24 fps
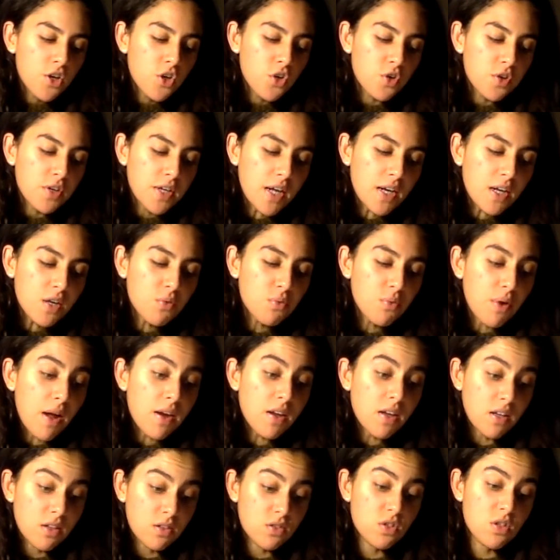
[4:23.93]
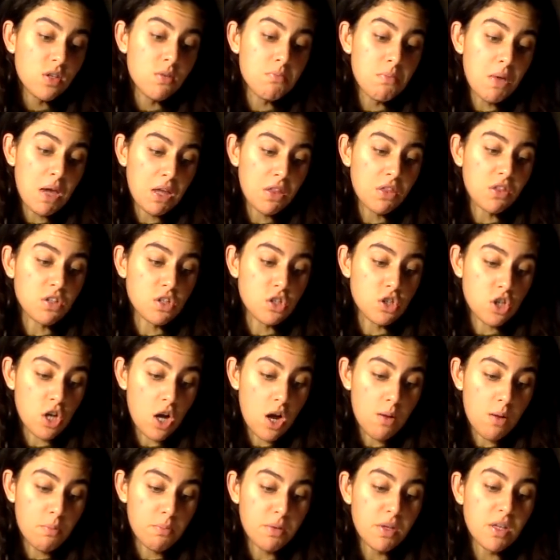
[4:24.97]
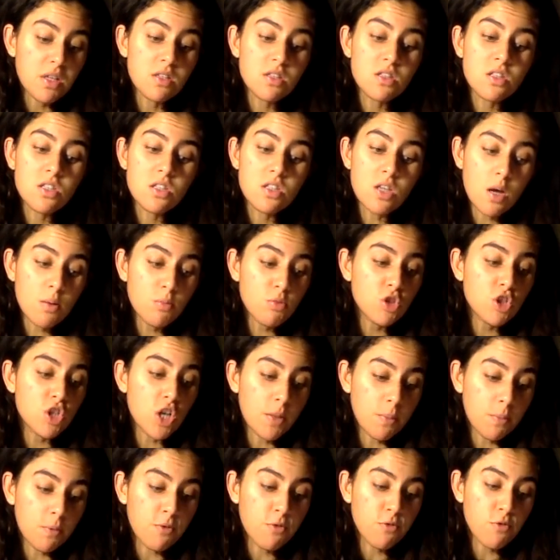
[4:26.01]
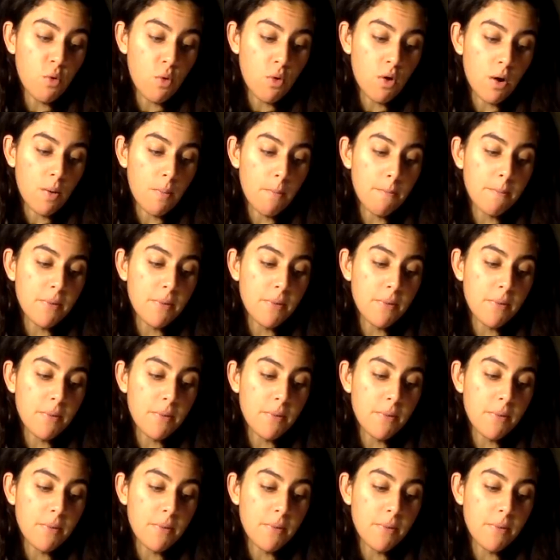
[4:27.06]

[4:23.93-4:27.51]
you're getting ready to make this jump in some shape or form,